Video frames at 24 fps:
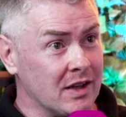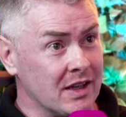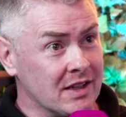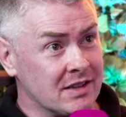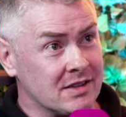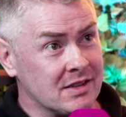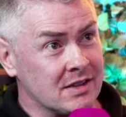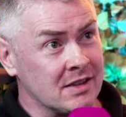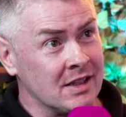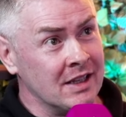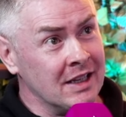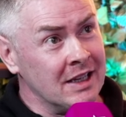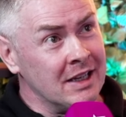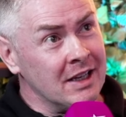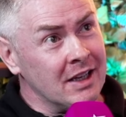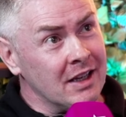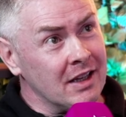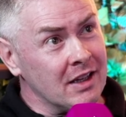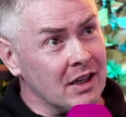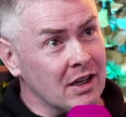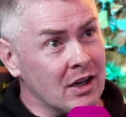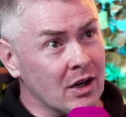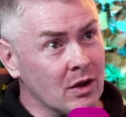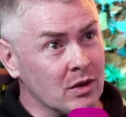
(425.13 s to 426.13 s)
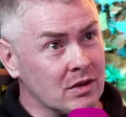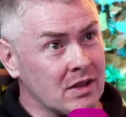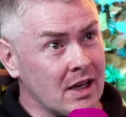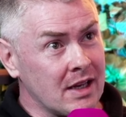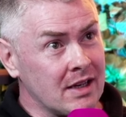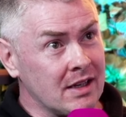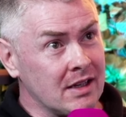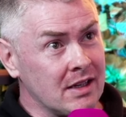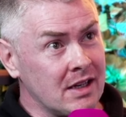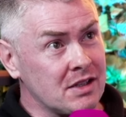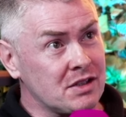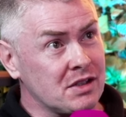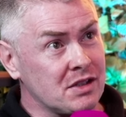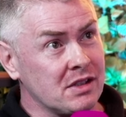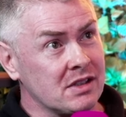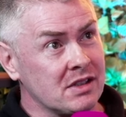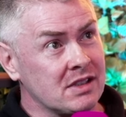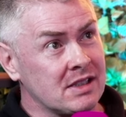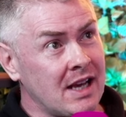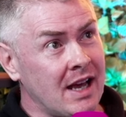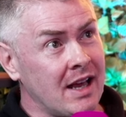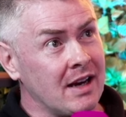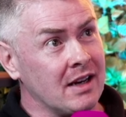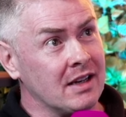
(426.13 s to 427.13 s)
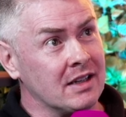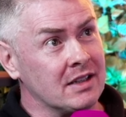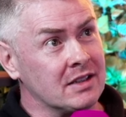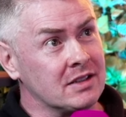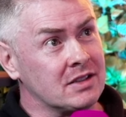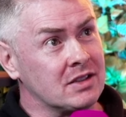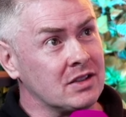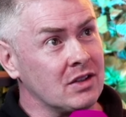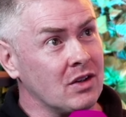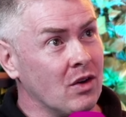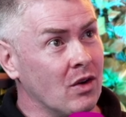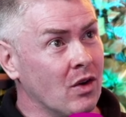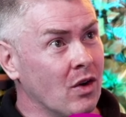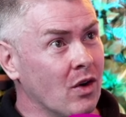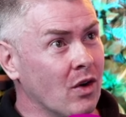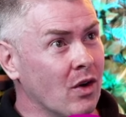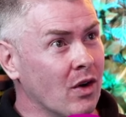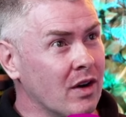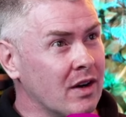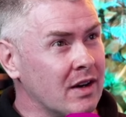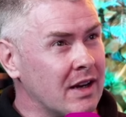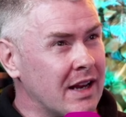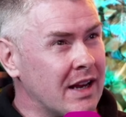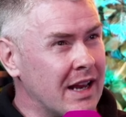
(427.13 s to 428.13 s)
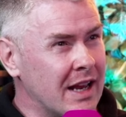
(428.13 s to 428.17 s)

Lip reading: It's, you know, that initial talent or